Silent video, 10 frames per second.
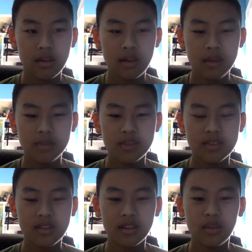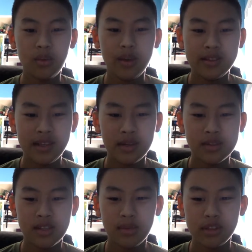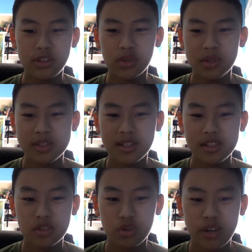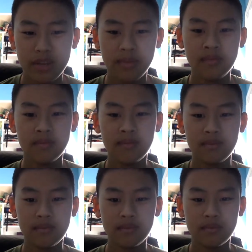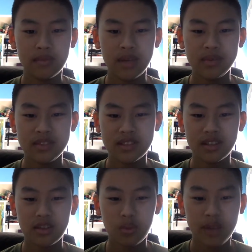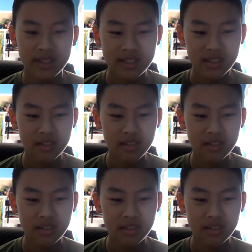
I'm just gonna wait till someone joins the stream. I'm just gonna wait.